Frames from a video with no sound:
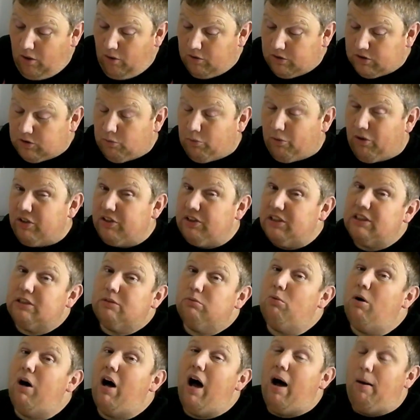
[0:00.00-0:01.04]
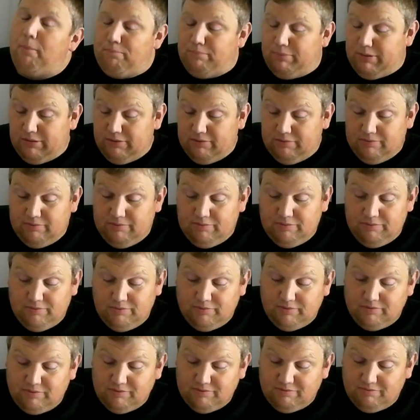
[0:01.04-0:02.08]
So we're in the swamp.
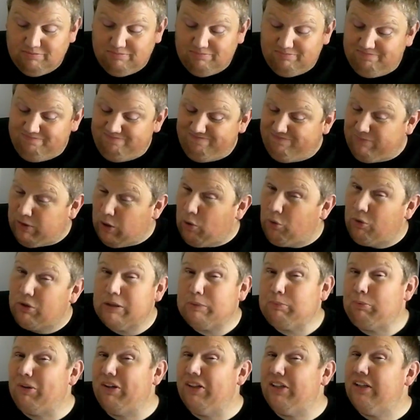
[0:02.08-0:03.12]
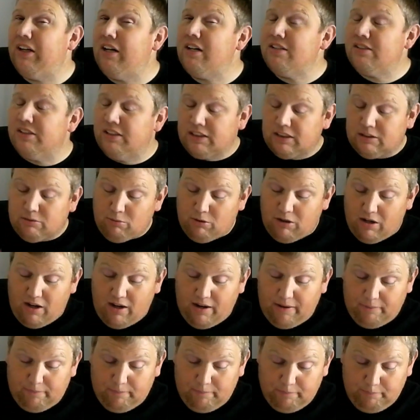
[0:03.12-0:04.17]
Florida's pretty good in the
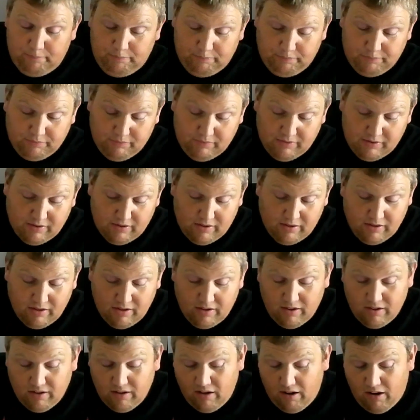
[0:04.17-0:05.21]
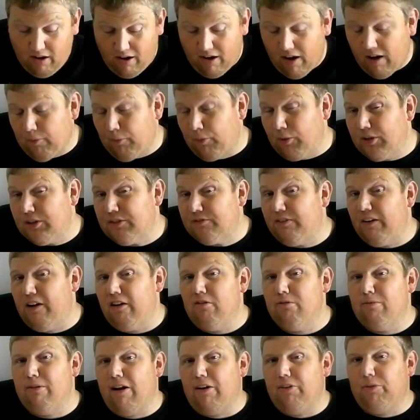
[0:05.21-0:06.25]
swamp. Auburn's
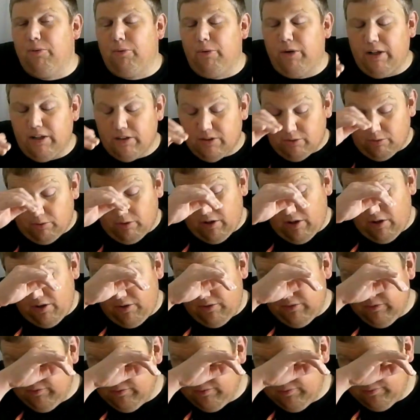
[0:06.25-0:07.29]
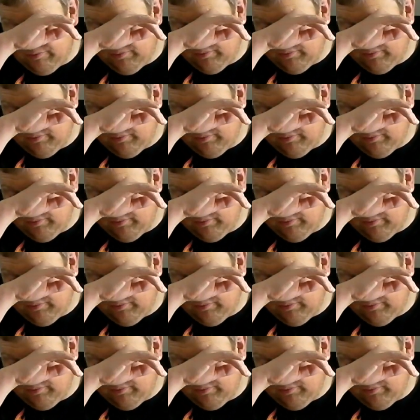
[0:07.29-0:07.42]
favored by three on the road.